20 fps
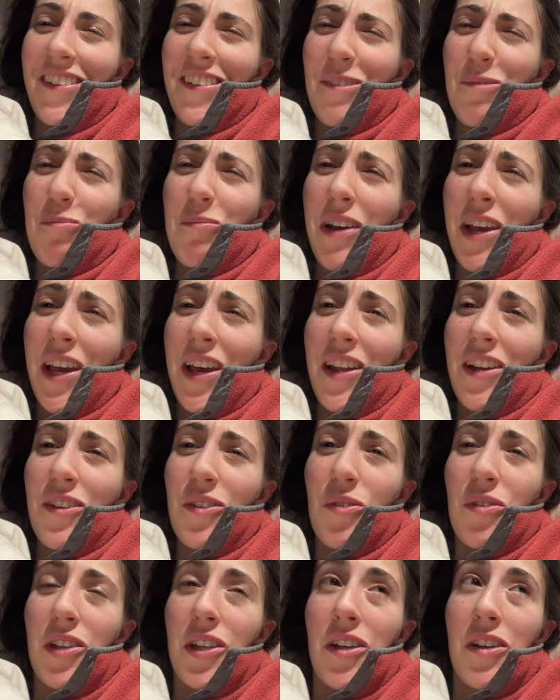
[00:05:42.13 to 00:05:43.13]
my head
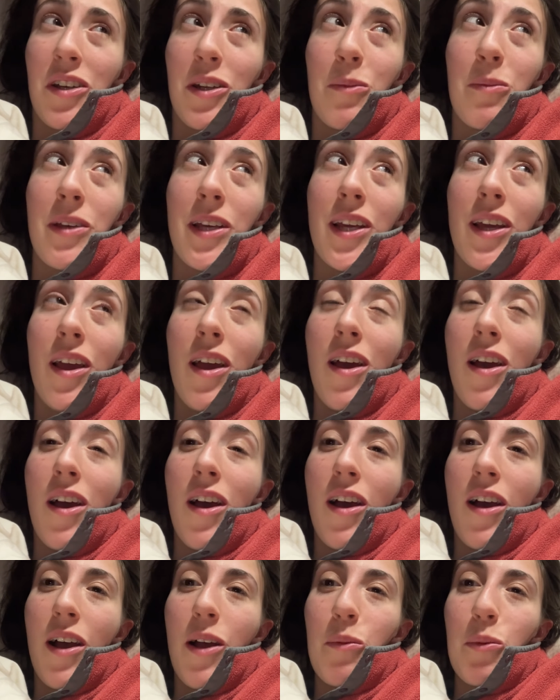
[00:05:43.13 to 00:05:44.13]
is really hurting me.
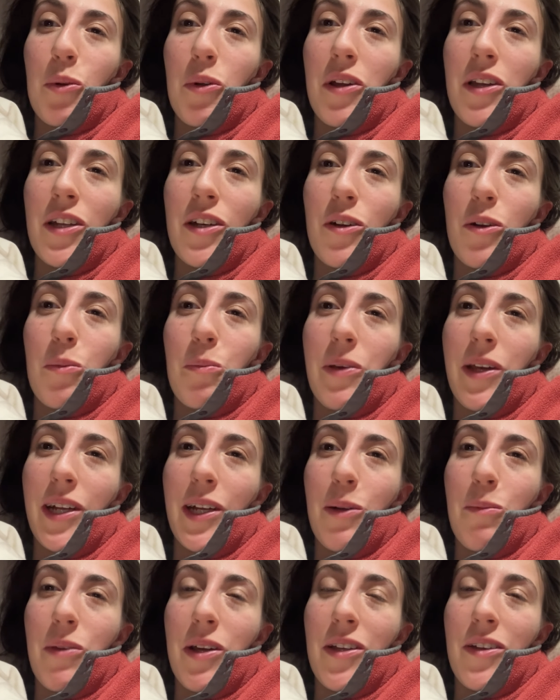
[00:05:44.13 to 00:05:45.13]
I'm going to go pick
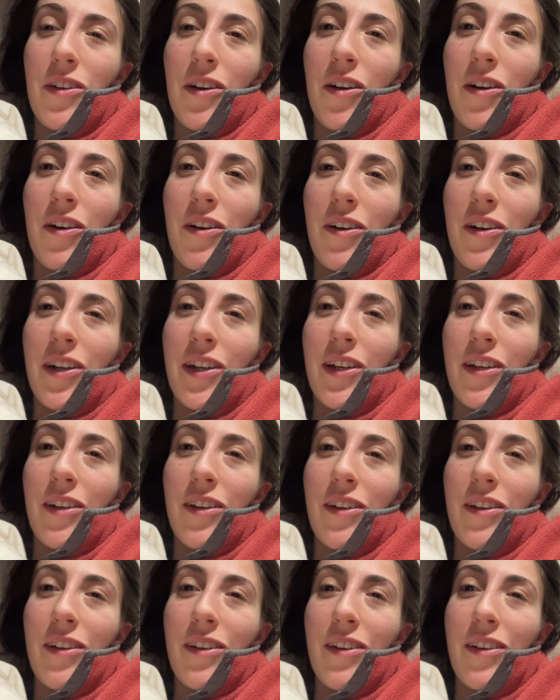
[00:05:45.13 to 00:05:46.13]
up my dog
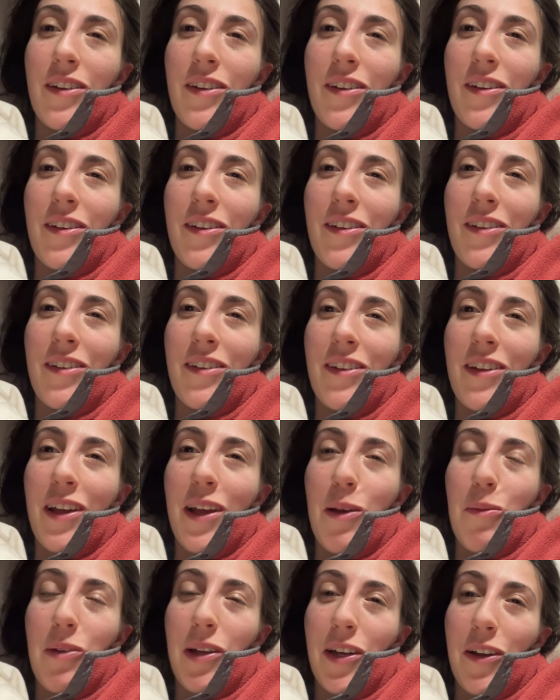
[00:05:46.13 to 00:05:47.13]

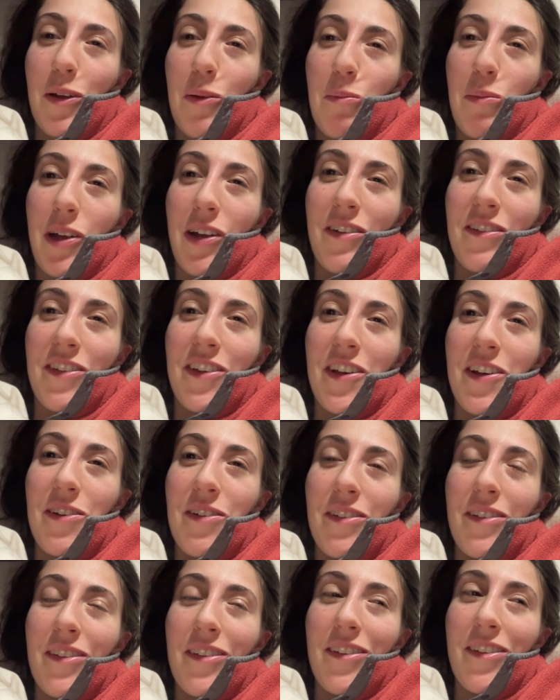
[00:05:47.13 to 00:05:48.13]
at my grandparents'
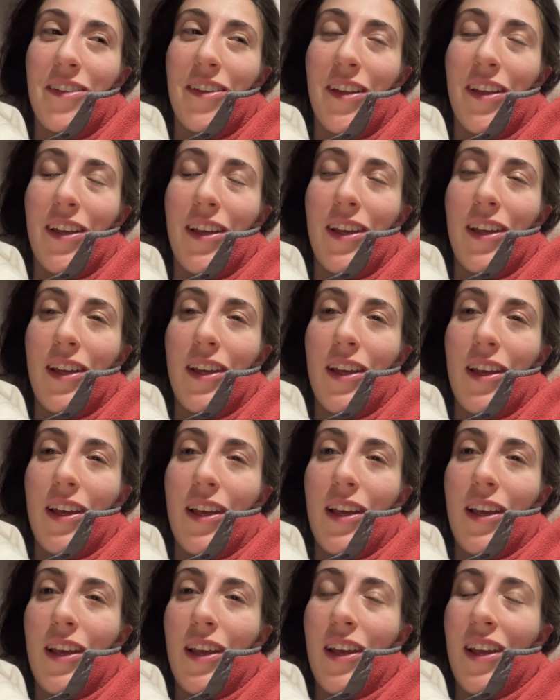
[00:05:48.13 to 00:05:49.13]
house,
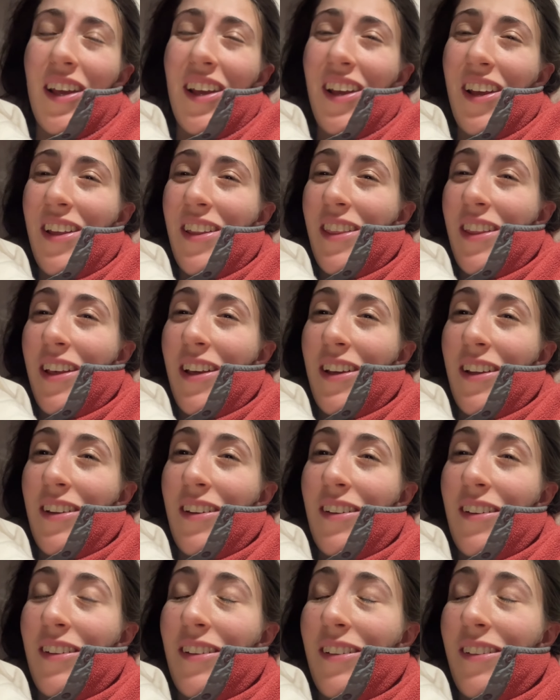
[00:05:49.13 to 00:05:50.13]
and
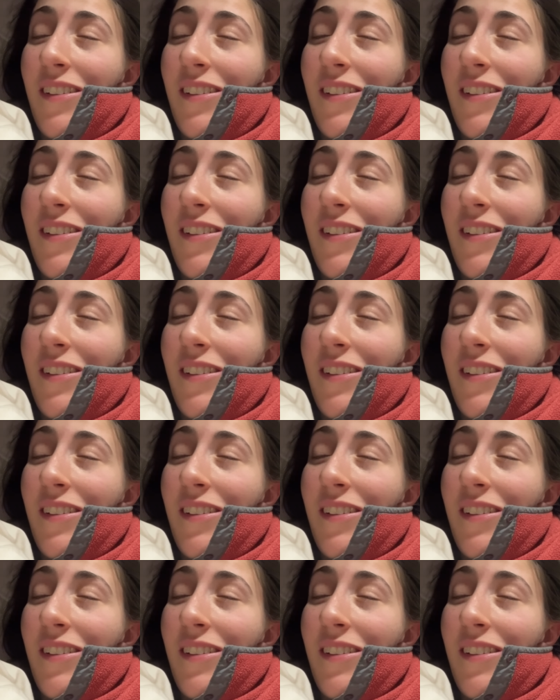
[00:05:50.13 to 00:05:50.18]
then,